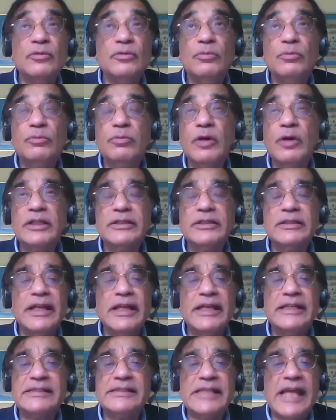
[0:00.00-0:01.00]
what
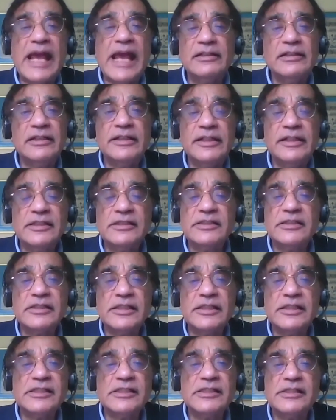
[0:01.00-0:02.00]
exactly is
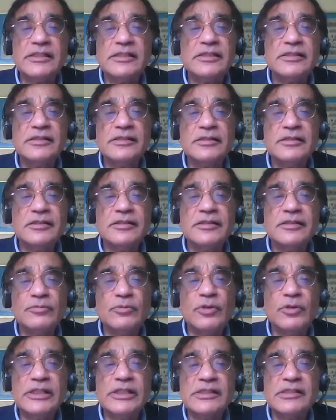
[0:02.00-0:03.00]
this?
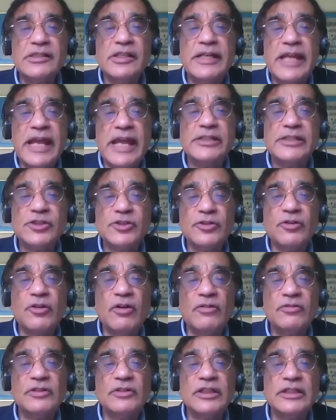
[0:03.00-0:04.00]
What is the nature
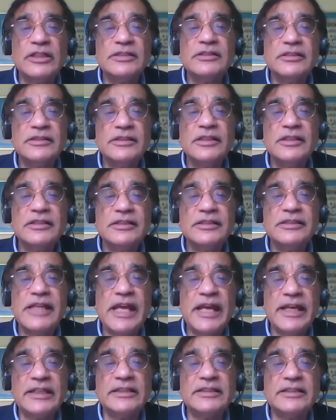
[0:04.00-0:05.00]
of this
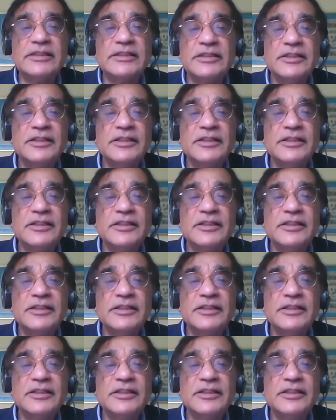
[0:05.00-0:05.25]
text